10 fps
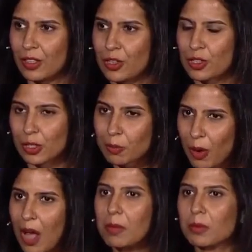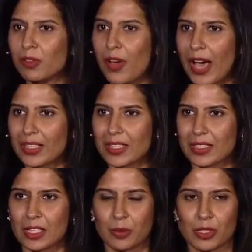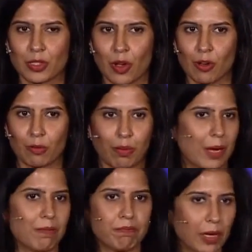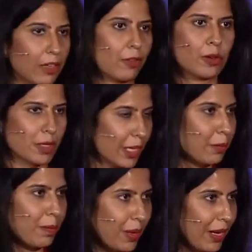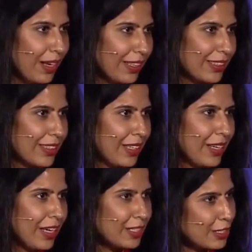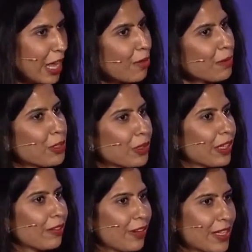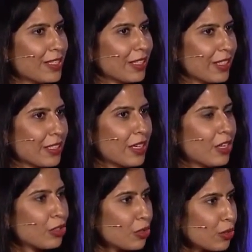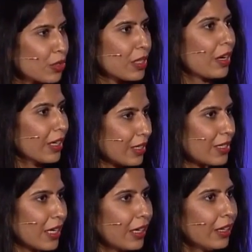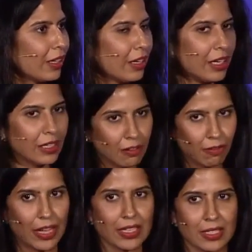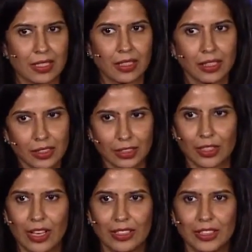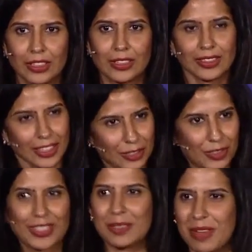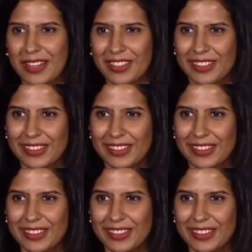So the problem of access has been solved by platforms like Propel X. And it's now up to the investors to use their insight and invest in technologies that really matter.